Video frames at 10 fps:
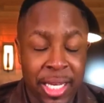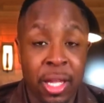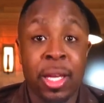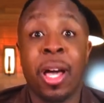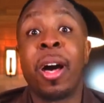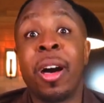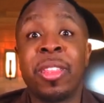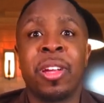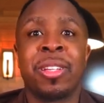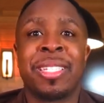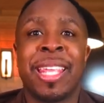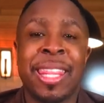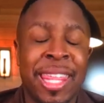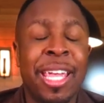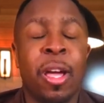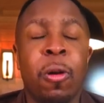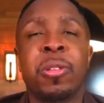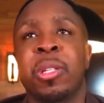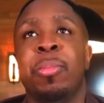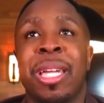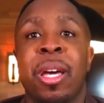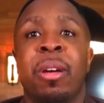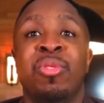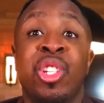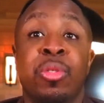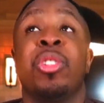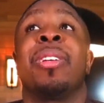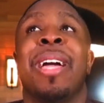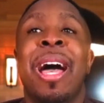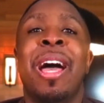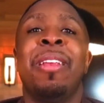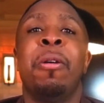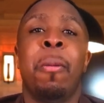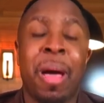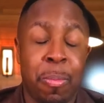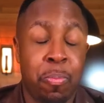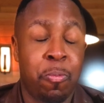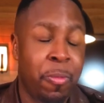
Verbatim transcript: telling others that they can also become children of God by